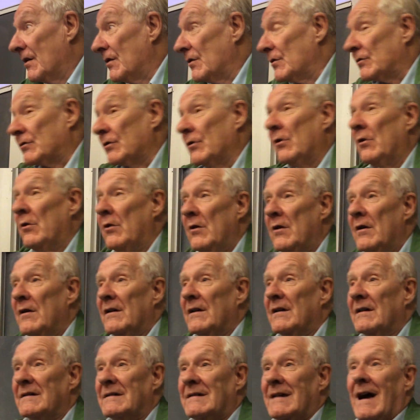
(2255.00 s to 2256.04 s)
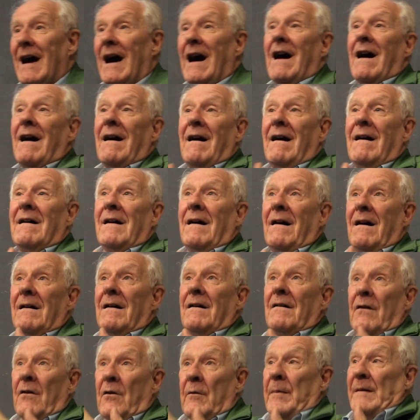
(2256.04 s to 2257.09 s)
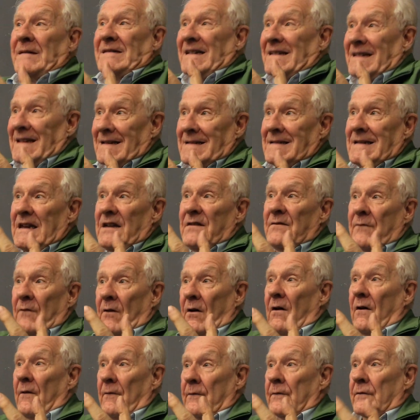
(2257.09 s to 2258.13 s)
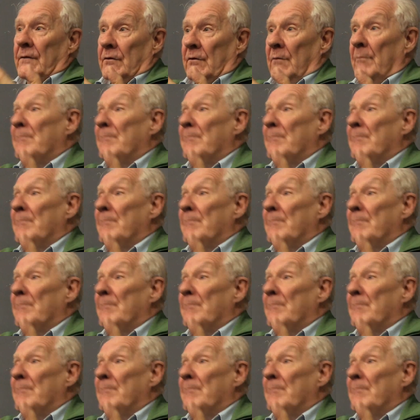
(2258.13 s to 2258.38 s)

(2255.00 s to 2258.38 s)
So they are representative of the